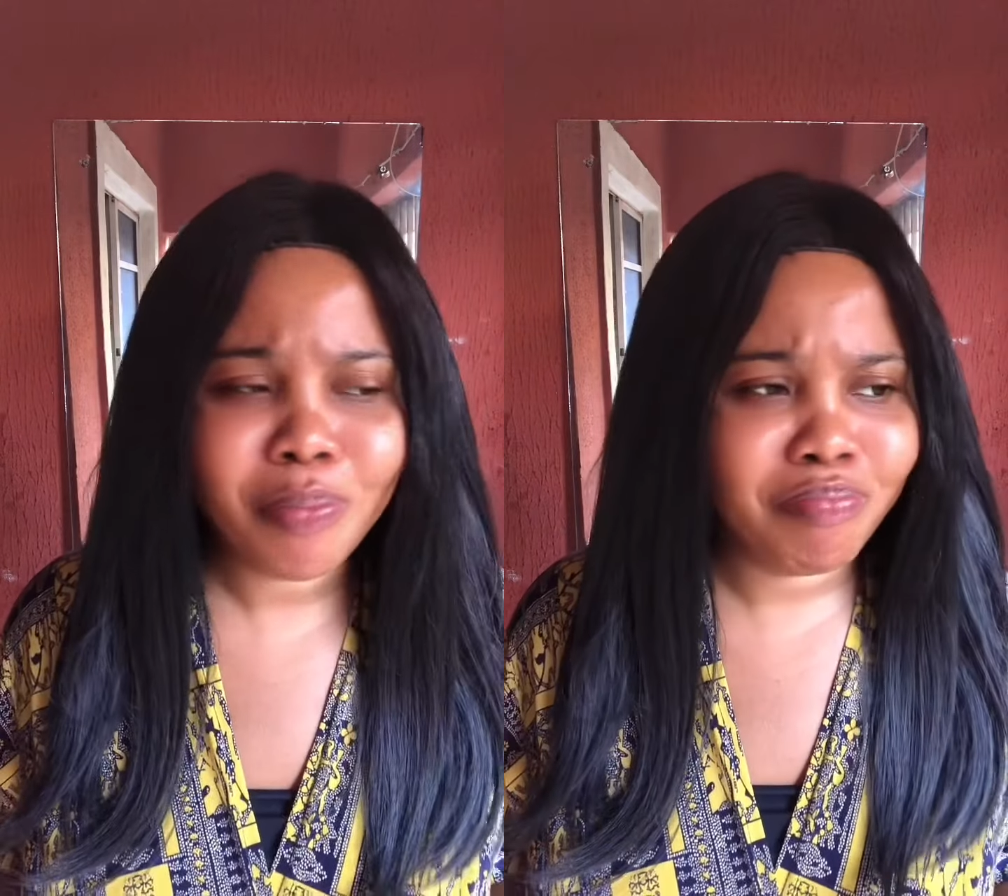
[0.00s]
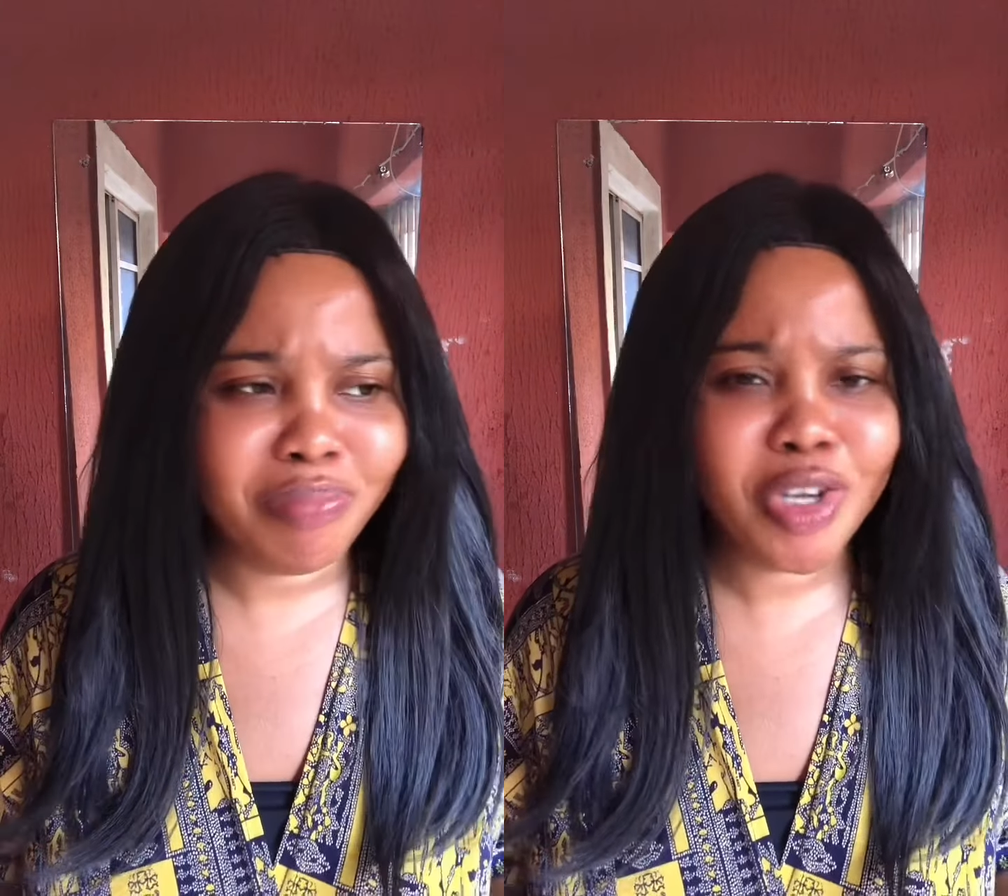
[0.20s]

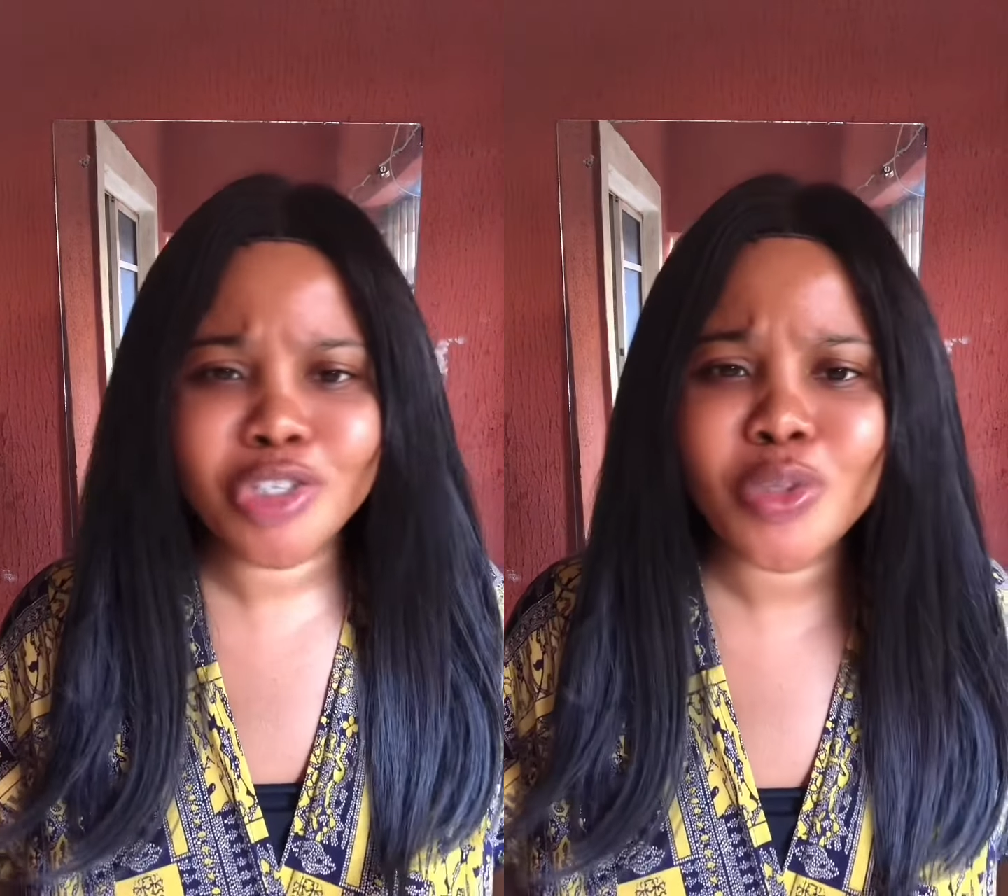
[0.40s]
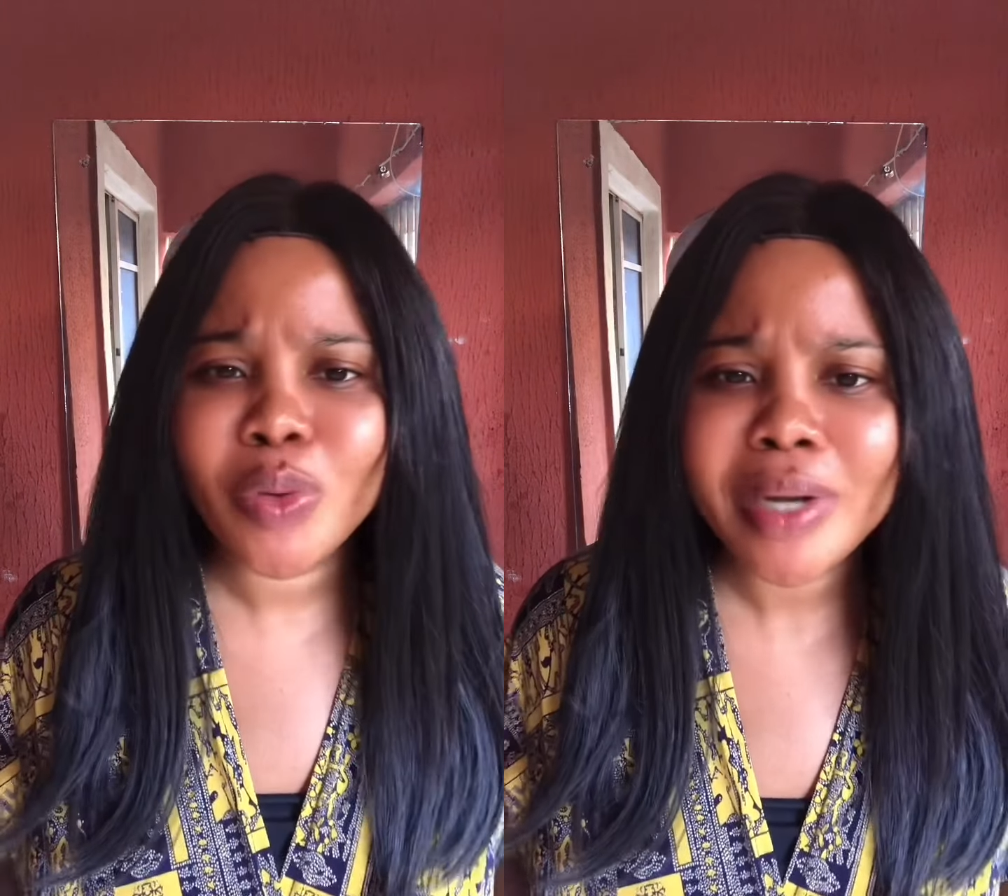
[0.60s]

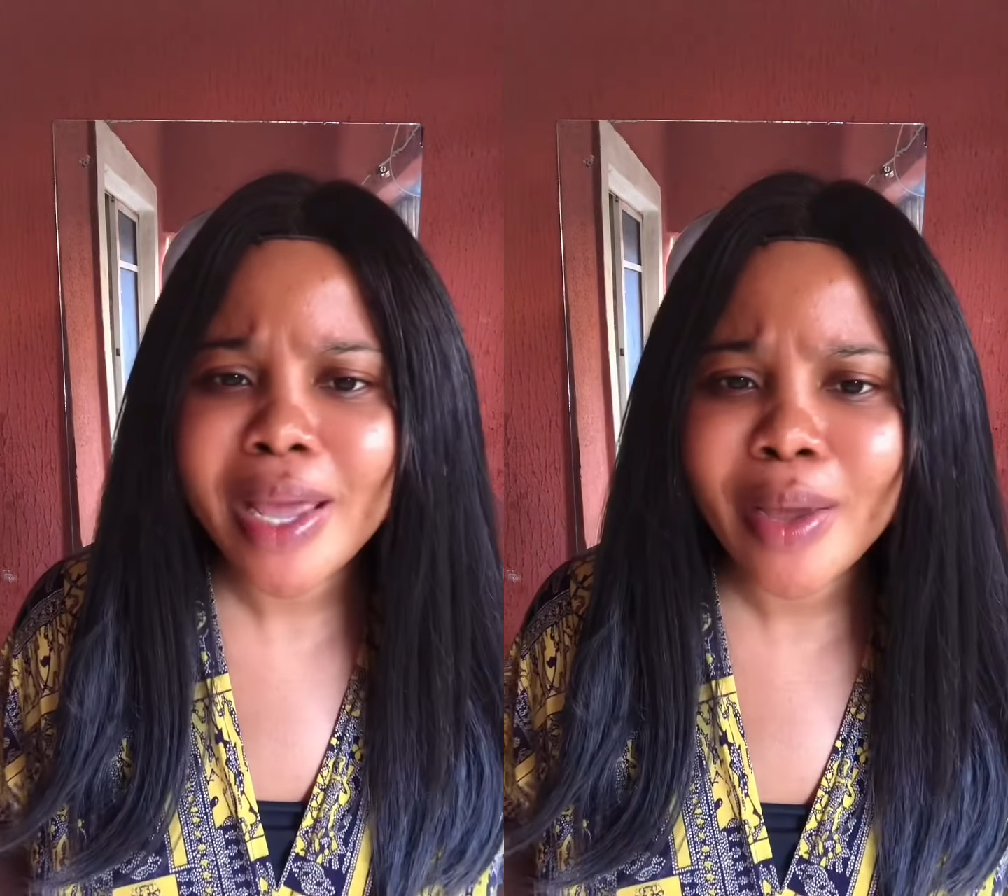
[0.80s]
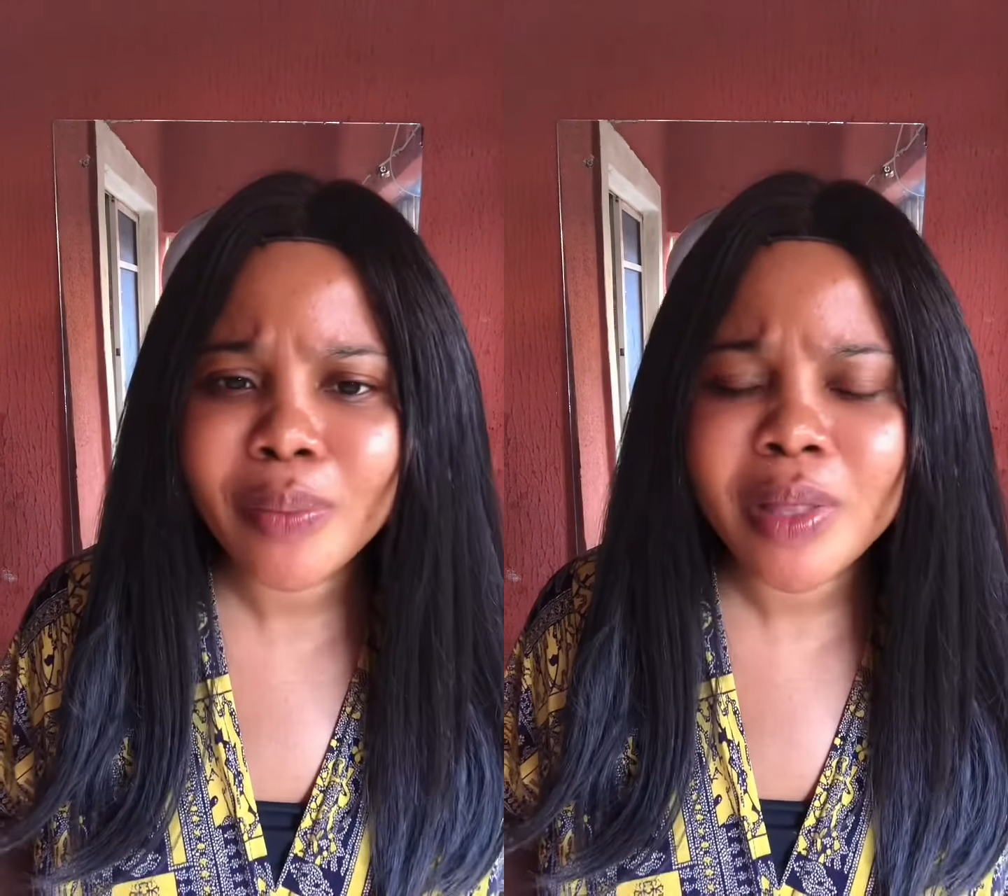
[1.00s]
because you want to
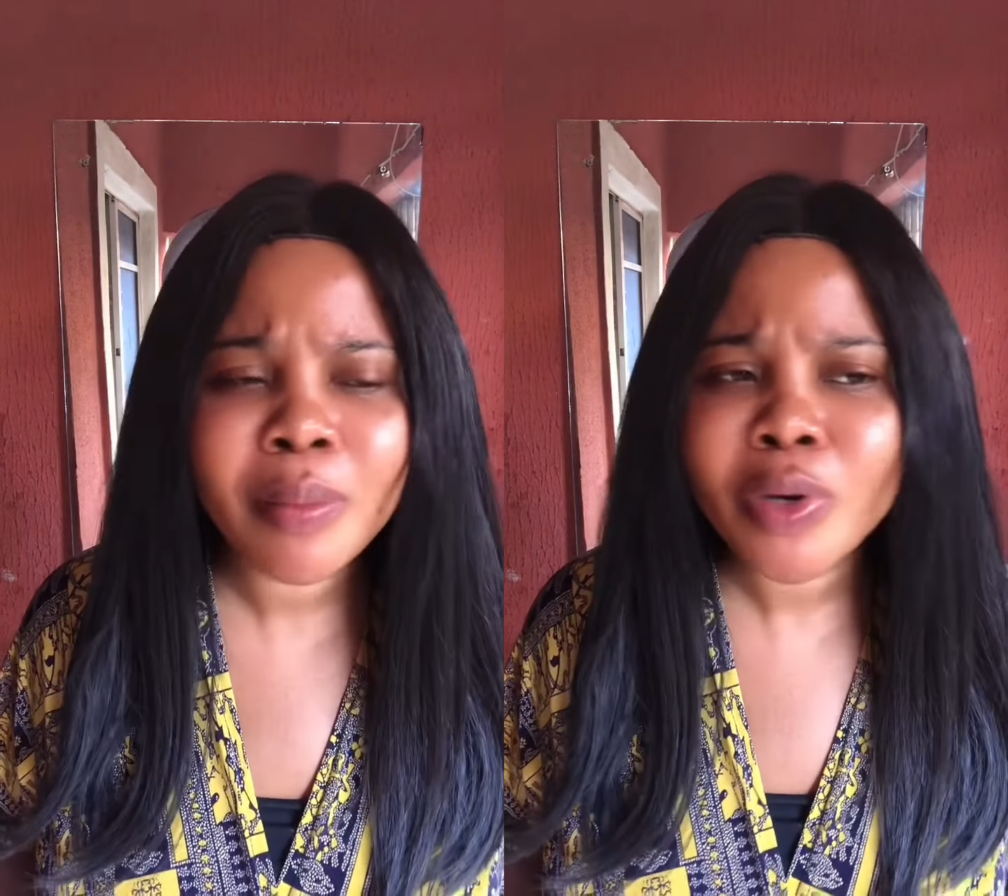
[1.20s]
help them.